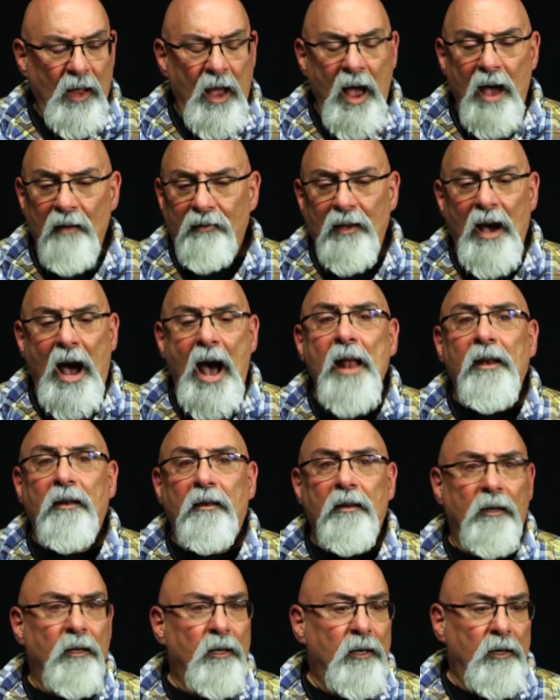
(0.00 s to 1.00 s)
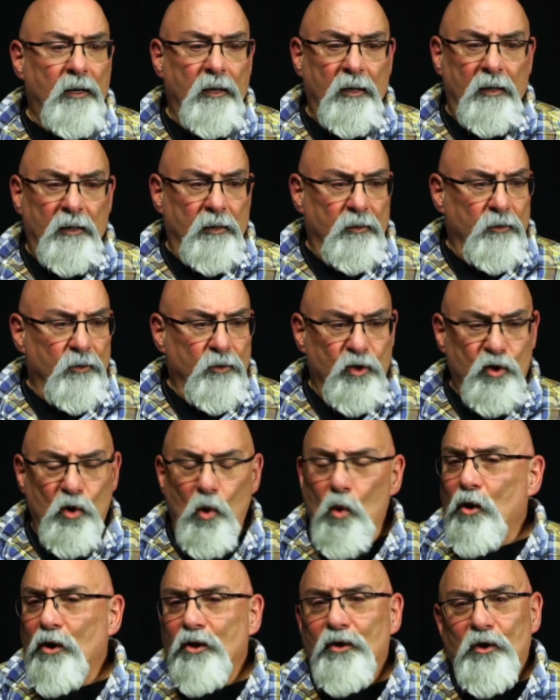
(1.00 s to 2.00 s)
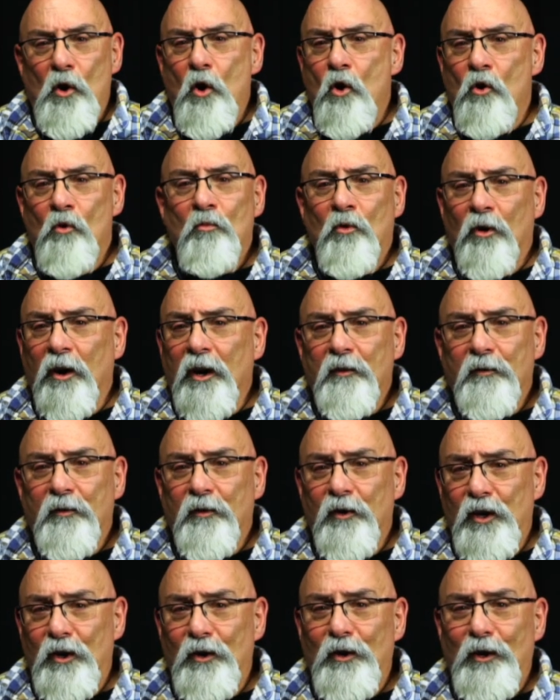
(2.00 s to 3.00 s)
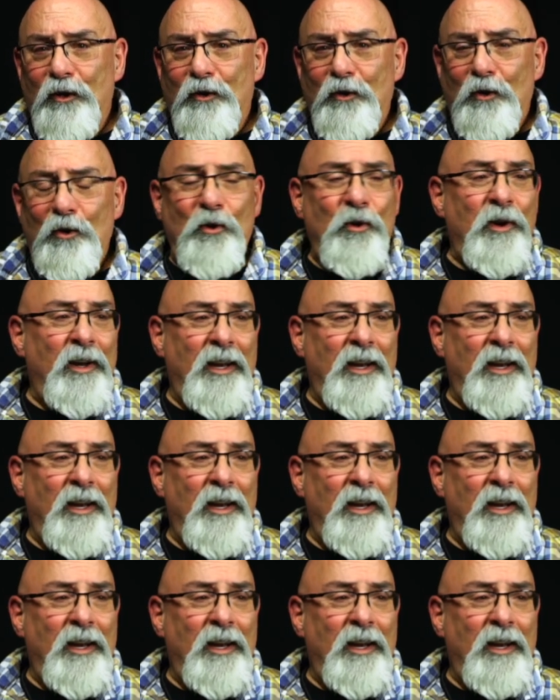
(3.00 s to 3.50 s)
I've got chores or homework for you to do,